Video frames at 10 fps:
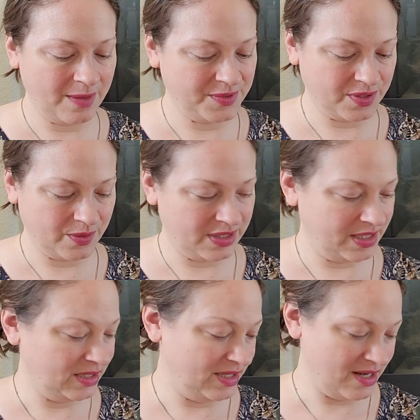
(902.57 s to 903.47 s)

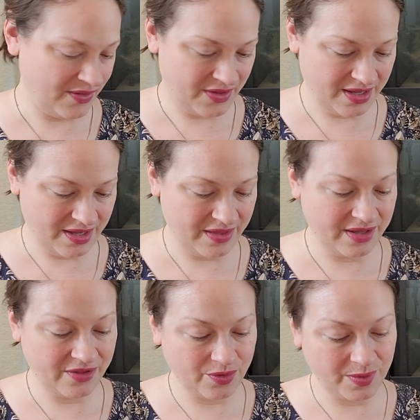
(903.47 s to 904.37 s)
absolutely nothing, and
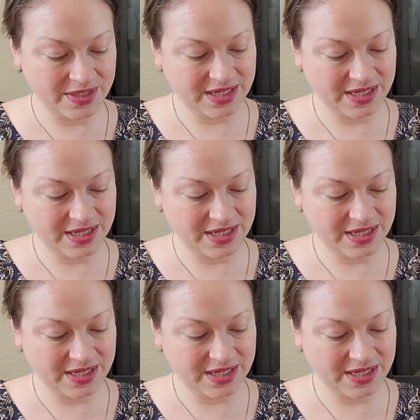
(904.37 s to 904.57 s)
the other one